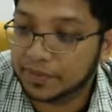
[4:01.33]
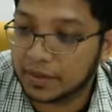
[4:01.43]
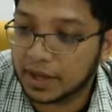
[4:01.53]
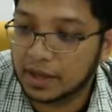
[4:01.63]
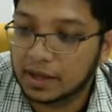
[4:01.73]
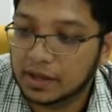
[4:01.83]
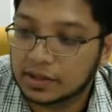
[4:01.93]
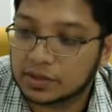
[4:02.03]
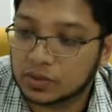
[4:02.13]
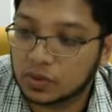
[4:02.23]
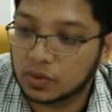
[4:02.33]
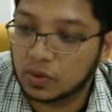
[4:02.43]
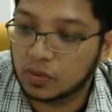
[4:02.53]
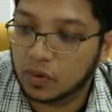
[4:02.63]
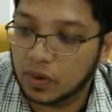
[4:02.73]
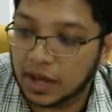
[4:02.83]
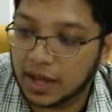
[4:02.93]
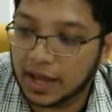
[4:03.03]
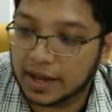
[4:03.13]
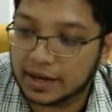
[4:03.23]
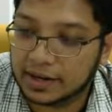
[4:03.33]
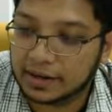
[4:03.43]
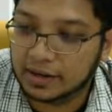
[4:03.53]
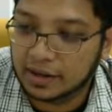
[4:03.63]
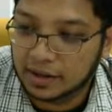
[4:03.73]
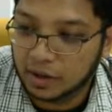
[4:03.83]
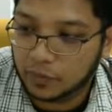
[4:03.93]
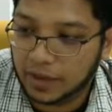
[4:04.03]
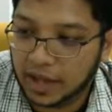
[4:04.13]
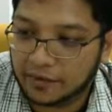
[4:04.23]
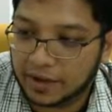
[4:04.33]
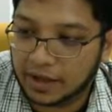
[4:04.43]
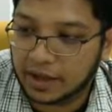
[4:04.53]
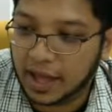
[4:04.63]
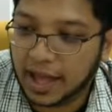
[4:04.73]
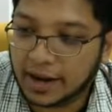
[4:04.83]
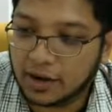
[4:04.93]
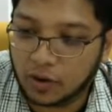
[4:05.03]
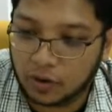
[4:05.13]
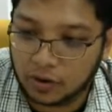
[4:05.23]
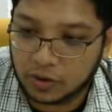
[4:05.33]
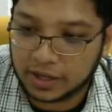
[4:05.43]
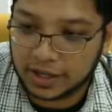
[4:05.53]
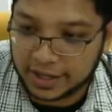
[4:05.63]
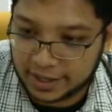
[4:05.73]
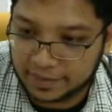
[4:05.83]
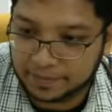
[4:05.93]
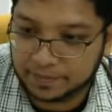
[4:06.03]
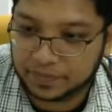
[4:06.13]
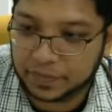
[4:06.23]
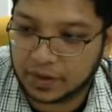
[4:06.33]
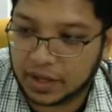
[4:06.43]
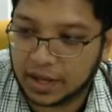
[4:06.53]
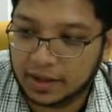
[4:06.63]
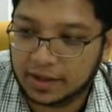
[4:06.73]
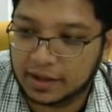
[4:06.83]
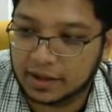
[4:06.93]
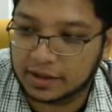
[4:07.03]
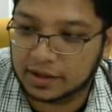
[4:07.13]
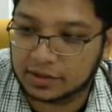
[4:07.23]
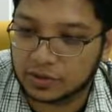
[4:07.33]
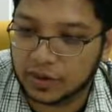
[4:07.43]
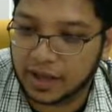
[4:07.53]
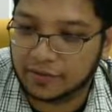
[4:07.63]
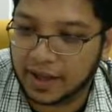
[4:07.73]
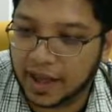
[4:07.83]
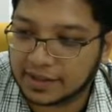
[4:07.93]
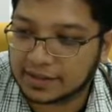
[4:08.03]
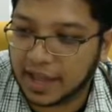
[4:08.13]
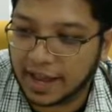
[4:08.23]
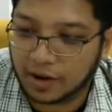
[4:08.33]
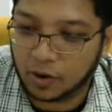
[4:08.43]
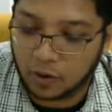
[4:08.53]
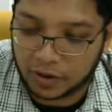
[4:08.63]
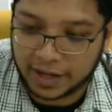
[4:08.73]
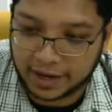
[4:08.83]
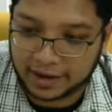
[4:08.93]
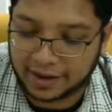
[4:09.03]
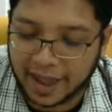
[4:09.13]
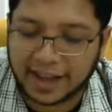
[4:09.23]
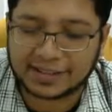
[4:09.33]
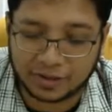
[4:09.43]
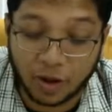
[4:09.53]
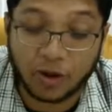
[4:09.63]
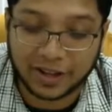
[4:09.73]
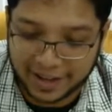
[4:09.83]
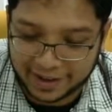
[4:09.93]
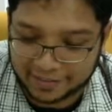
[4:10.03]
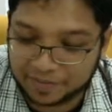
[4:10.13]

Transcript: Okay, so and we have a NOR gate. Okay, so we have XNOR gate, XNOR gate.